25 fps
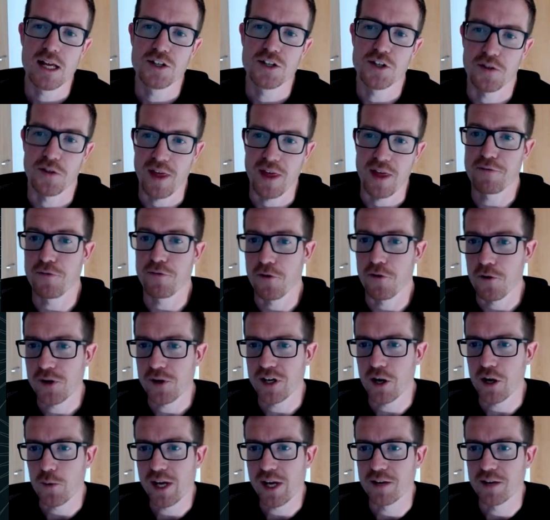So therefore,
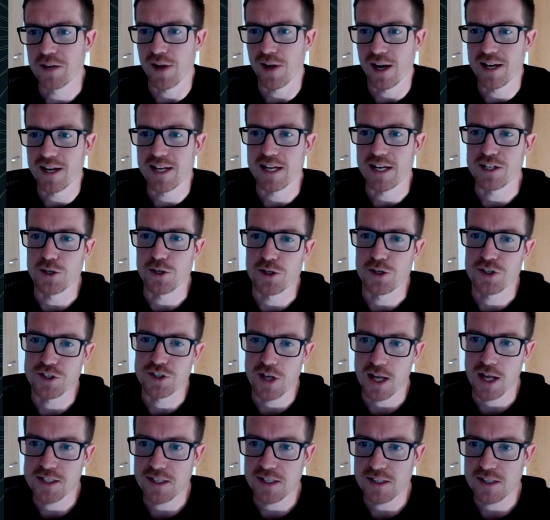we can validate new
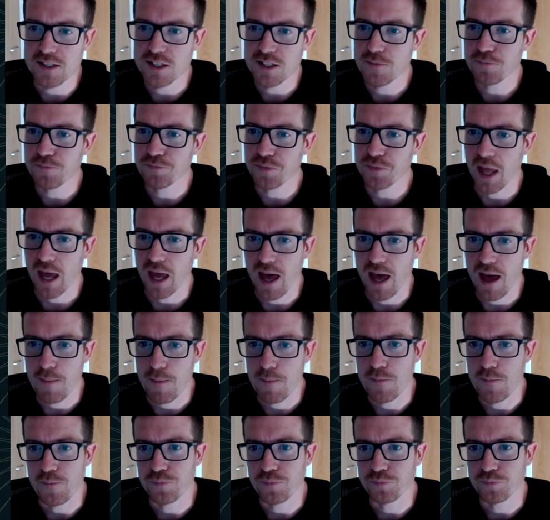starters
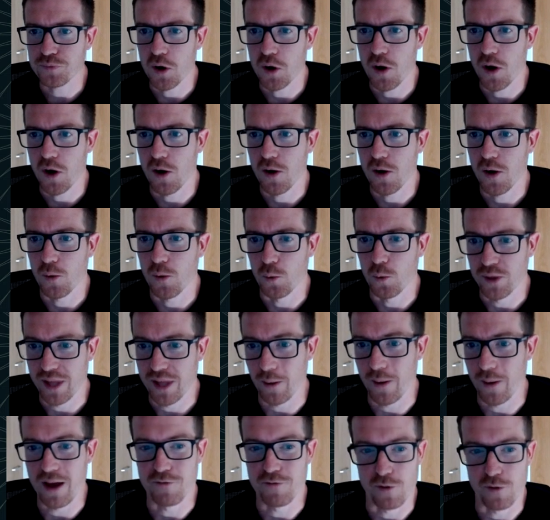
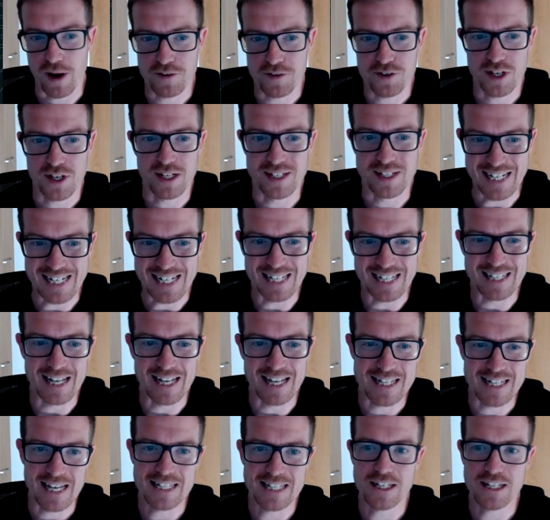without ever needing
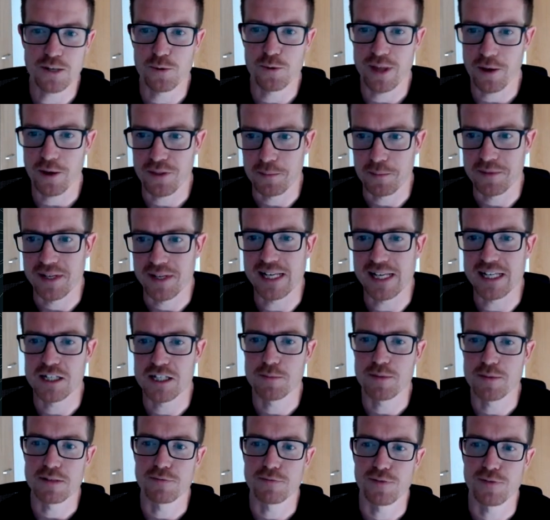their data, without them needing
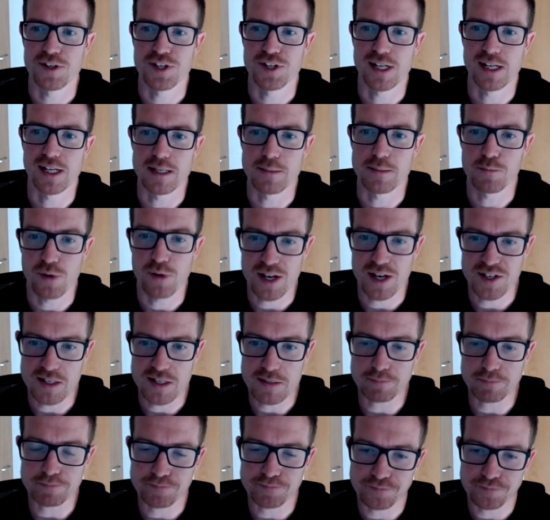to be physically
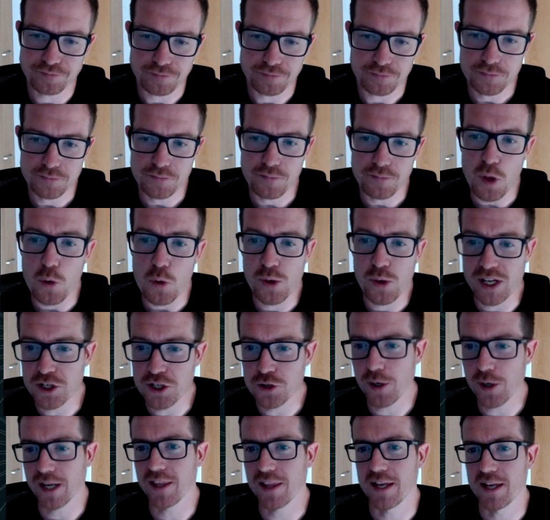present. We can
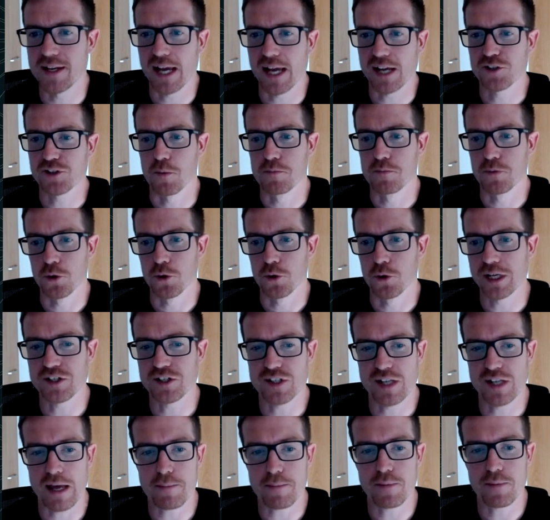trigger that next onboarding
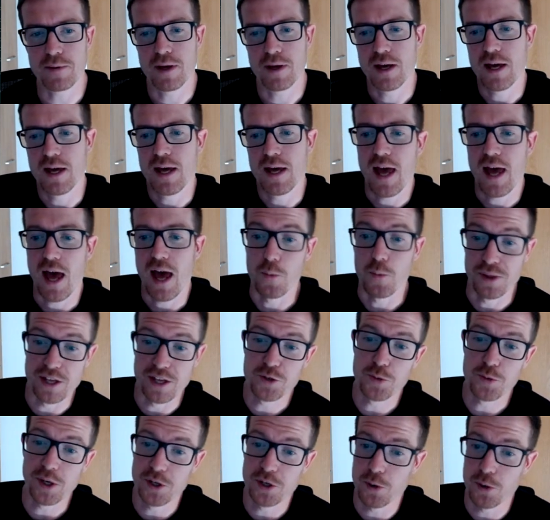step. And with
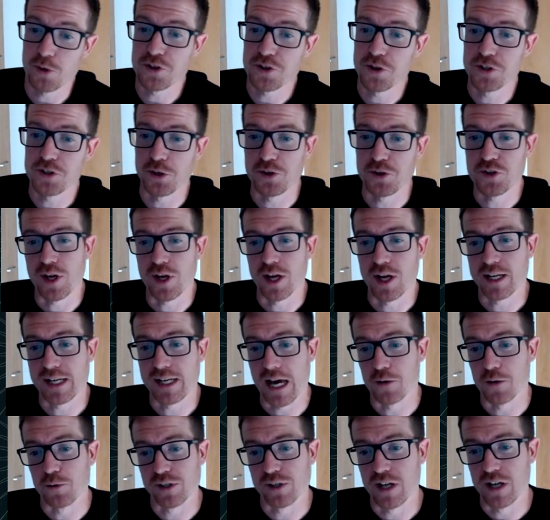this, we can also do
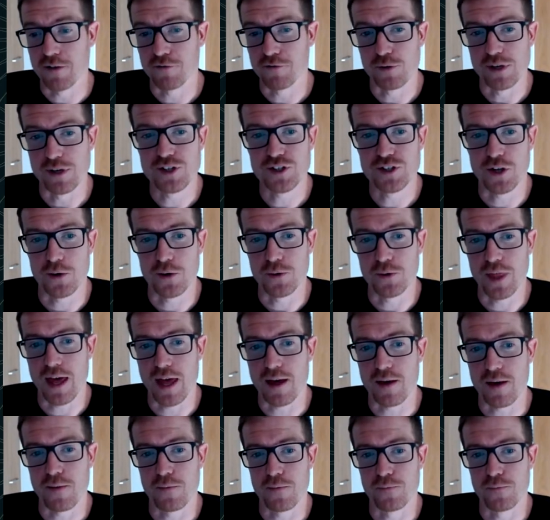account recovery. So
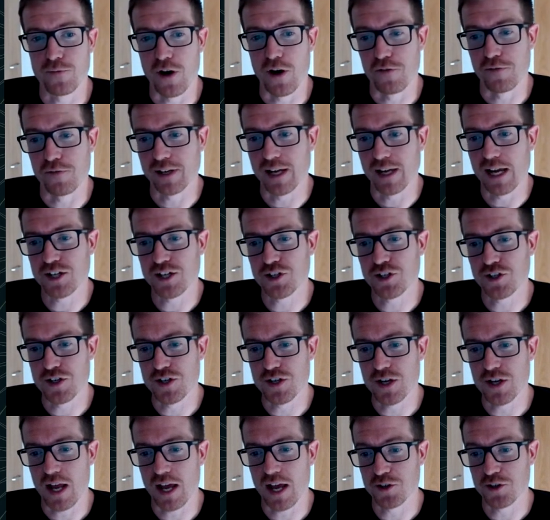that
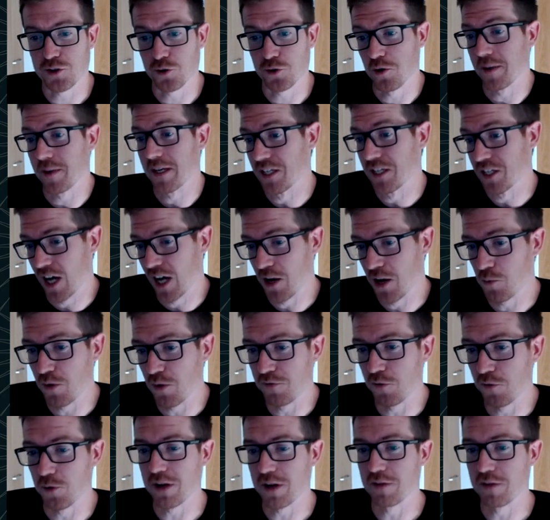verification has already been done.
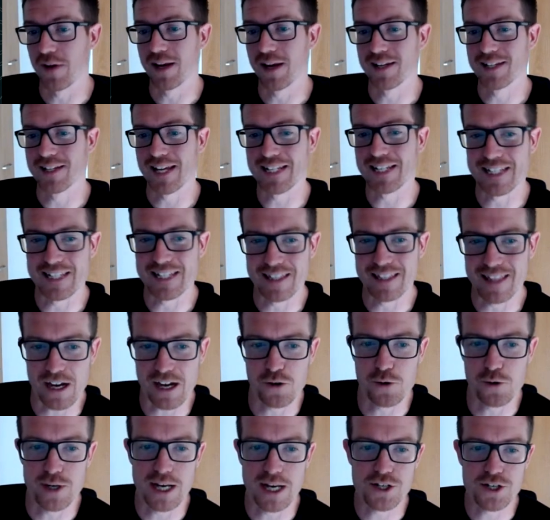We've already validated
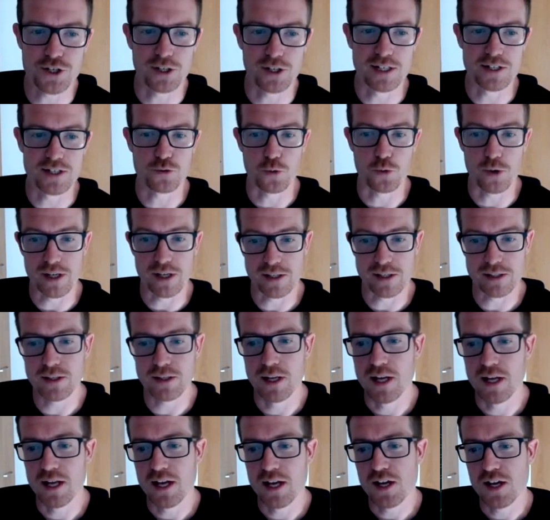that credential is
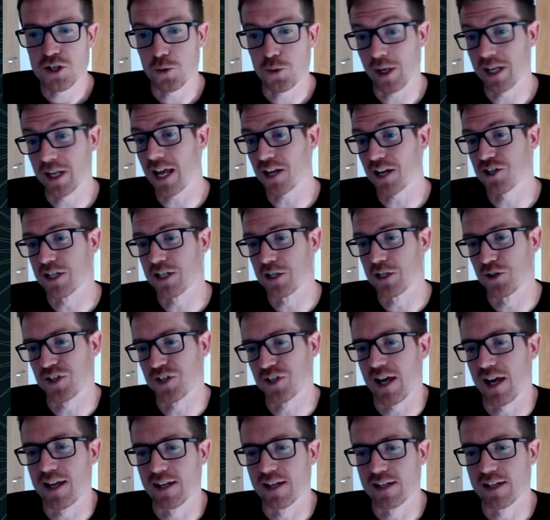real. So we can actually use
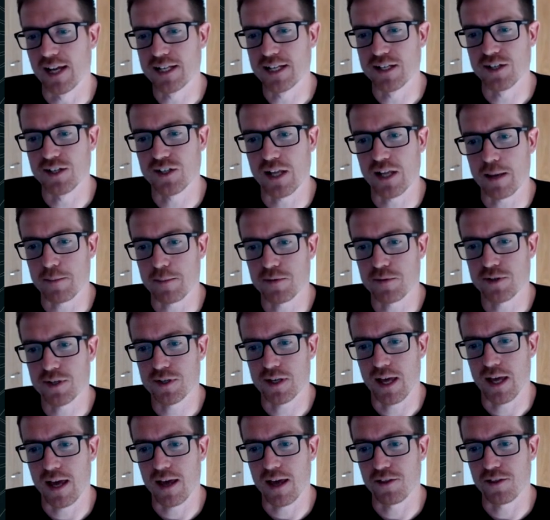that in later
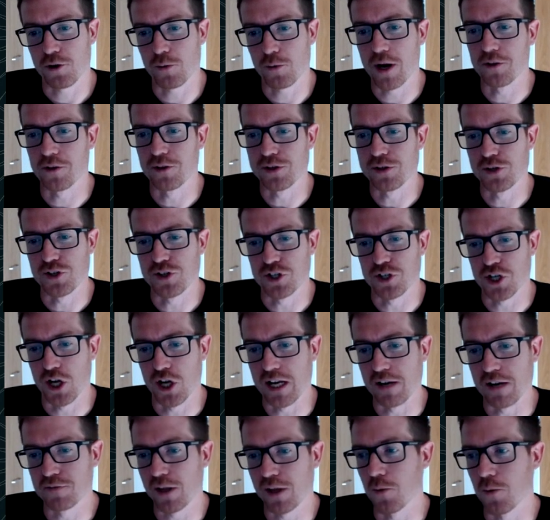steps throughout the user
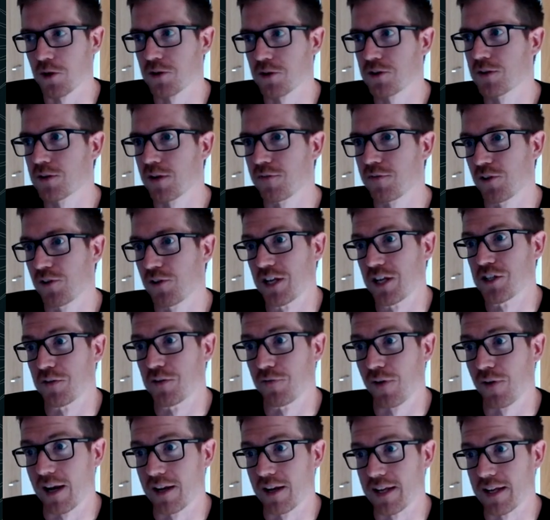journey if you need
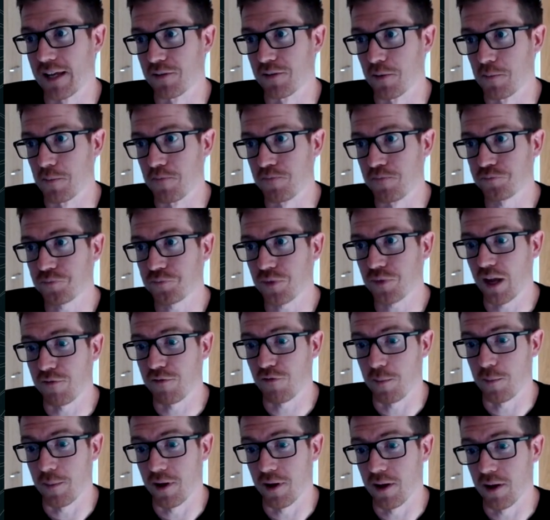to validate them
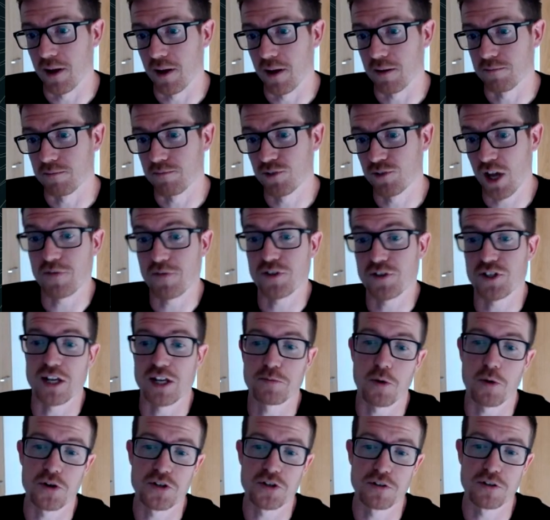from a service
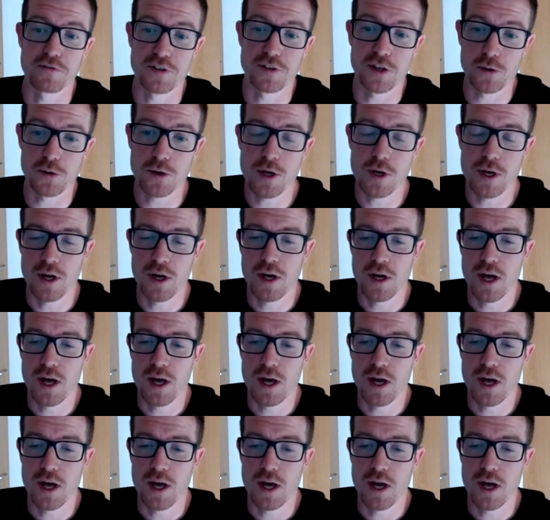desk point of view.